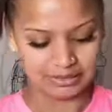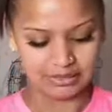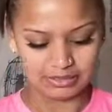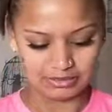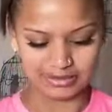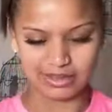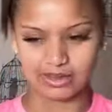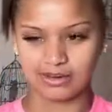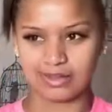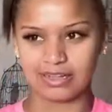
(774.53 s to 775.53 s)
So I
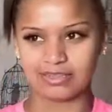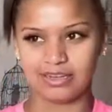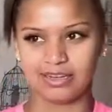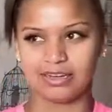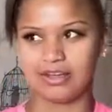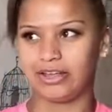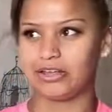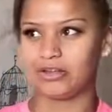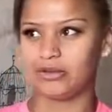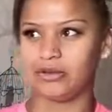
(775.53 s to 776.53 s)
kind of had to, like,
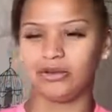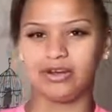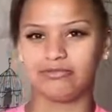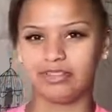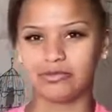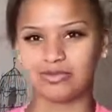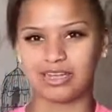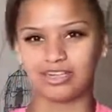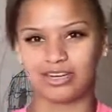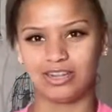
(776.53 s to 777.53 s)
Google if this was
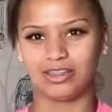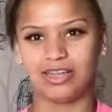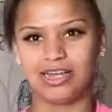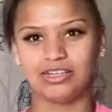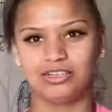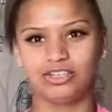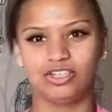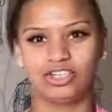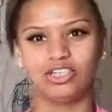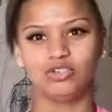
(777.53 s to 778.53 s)
actually a thing, and
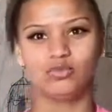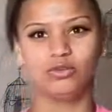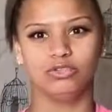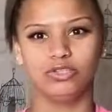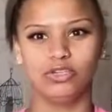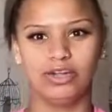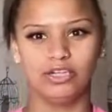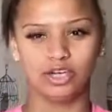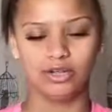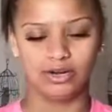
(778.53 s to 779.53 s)
she just wasn't, like,
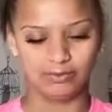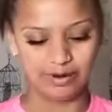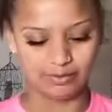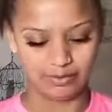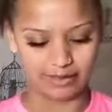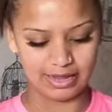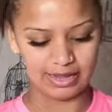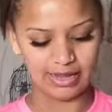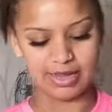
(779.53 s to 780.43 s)
joking around with me.